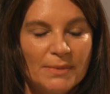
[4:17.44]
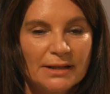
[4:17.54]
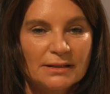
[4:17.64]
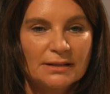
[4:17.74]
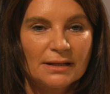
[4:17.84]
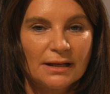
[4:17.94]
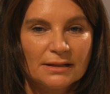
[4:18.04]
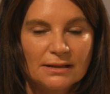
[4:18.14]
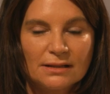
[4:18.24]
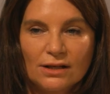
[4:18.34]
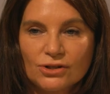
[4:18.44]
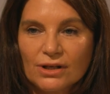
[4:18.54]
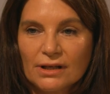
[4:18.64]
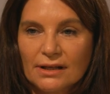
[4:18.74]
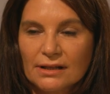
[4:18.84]
we met
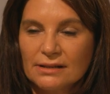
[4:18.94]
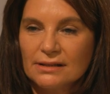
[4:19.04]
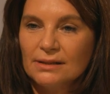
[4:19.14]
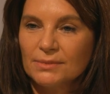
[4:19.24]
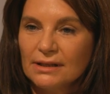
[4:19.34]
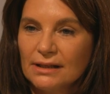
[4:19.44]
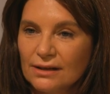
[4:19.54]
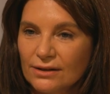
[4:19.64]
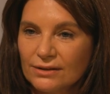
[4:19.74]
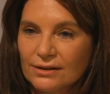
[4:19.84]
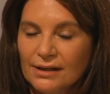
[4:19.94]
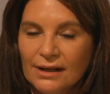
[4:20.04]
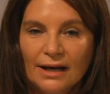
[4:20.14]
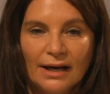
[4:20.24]
Natasha and the team at Eon,